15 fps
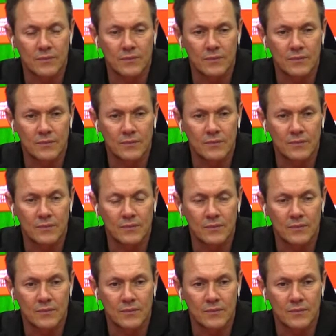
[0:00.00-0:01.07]

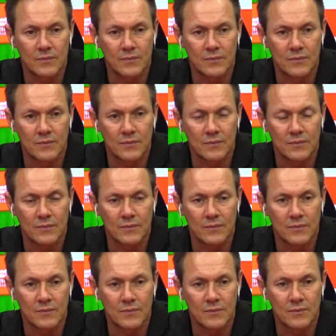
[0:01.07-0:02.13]

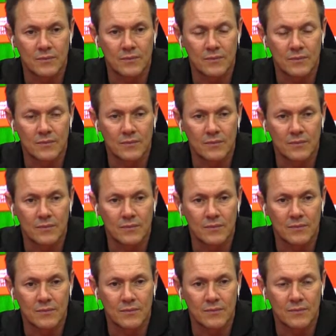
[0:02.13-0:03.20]

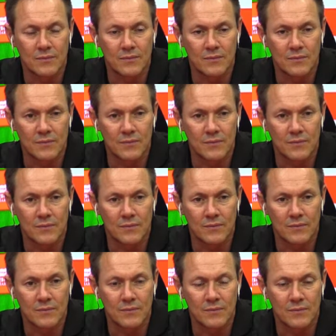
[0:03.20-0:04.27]

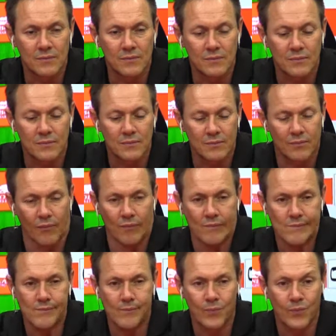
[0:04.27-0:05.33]

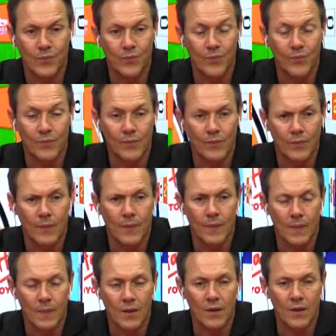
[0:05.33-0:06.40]

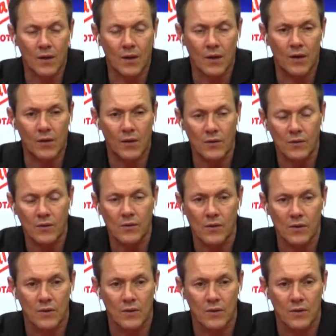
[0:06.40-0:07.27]
(not speaking)